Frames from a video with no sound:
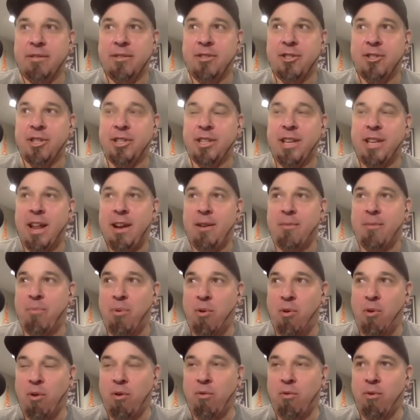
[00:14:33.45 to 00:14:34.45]
Just get it
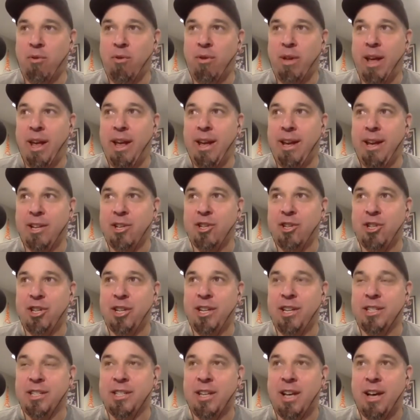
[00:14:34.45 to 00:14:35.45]
pork roll, egg, and
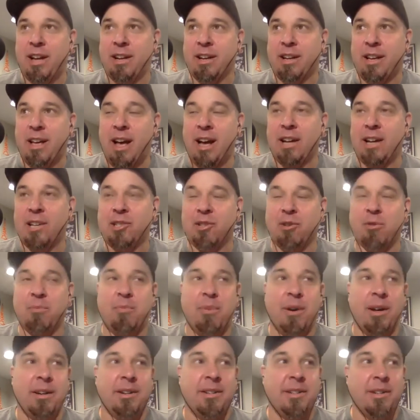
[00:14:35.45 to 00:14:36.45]
cheese on a Kaiser bun.